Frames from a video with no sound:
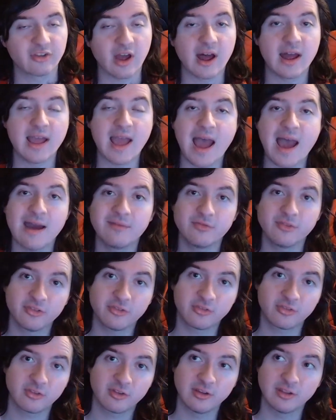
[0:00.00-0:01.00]
I have
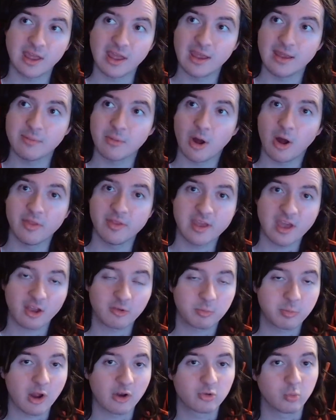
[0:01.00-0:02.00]
this game on the
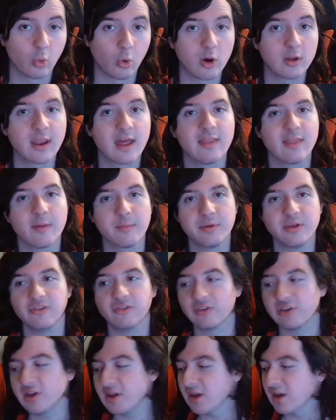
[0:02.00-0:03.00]
Xbox One and the
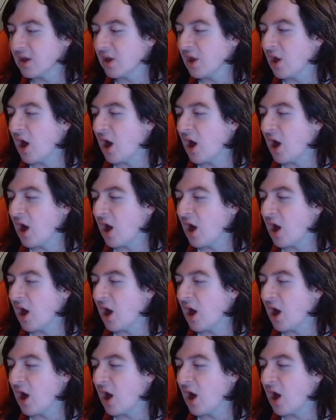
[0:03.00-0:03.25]
PC.